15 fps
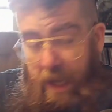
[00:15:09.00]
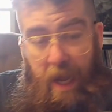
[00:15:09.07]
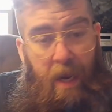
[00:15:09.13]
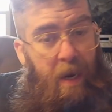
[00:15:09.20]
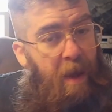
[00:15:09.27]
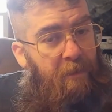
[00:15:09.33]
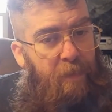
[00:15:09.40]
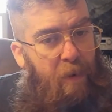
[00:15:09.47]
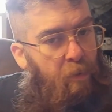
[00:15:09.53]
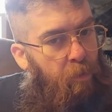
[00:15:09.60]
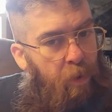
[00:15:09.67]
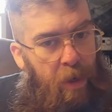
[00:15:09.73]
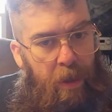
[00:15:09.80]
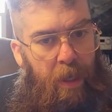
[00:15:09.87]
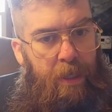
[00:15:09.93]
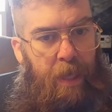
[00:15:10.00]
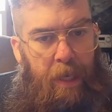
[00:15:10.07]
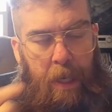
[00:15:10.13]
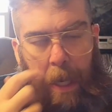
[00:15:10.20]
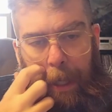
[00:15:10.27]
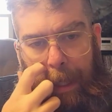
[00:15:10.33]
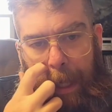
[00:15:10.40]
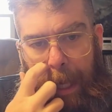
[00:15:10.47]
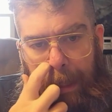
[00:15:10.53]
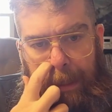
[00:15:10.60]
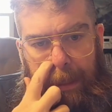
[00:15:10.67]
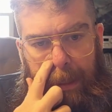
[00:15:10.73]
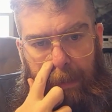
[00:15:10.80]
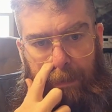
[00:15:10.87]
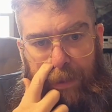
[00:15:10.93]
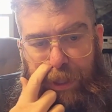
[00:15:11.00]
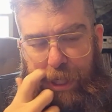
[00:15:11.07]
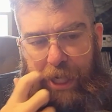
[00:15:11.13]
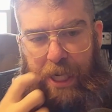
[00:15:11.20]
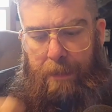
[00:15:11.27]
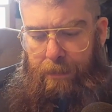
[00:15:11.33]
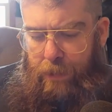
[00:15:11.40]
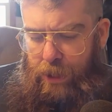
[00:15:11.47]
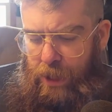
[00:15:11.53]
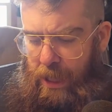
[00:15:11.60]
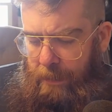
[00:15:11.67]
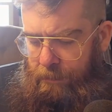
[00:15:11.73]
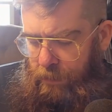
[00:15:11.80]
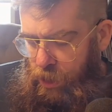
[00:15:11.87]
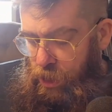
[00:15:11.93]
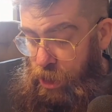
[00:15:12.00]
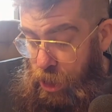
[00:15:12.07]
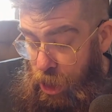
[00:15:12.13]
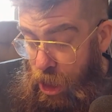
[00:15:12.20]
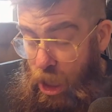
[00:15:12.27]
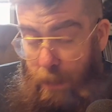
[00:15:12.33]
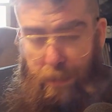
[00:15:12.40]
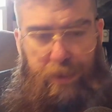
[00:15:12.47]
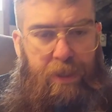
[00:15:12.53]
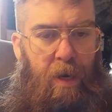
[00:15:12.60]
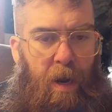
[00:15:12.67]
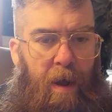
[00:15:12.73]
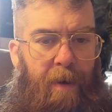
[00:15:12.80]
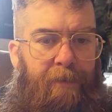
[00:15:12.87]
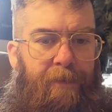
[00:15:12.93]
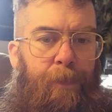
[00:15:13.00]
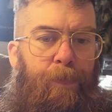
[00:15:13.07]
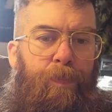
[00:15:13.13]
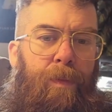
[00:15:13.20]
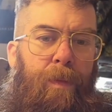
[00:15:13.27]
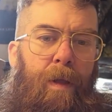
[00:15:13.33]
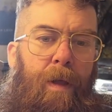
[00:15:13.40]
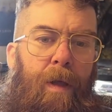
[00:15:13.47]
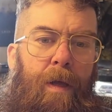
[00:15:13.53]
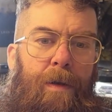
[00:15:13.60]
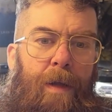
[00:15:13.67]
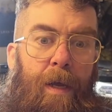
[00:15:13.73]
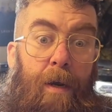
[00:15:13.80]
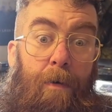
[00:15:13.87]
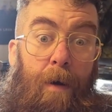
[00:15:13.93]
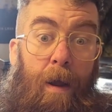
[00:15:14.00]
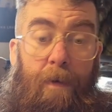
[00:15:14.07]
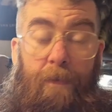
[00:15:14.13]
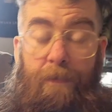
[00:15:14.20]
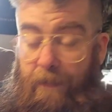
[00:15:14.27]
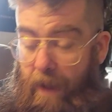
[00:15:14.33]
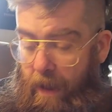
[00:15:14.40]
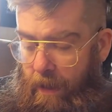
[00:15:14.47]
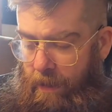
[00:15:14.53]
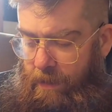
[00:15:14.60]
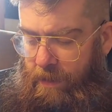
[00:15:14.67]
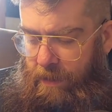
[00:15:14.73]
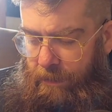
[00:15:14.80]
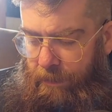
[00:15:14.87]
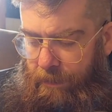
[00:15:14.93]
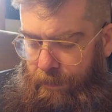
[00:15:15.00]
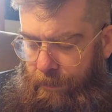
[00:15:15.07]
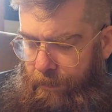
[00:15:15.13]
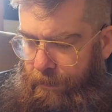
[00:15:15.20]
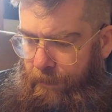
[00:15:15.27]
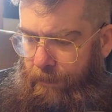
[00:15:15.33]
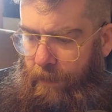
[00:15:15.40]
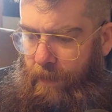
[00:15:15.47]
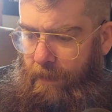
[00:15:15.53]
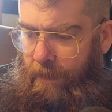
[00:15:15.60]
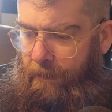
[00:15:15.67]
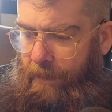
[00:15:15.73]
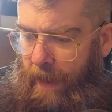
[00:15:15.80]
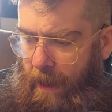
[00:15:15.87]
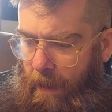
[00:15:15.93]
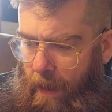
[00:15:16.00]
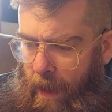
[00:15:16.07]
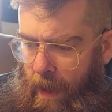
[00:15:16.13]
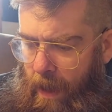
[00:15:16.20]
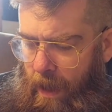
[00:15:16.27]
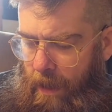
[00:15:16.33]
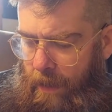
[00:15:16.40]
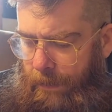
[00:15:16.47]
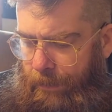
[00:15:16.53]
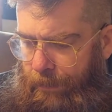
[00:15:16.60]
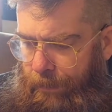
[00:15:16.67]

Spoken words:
Again, I've been really like getting some cheap stuff, digging around, finding some very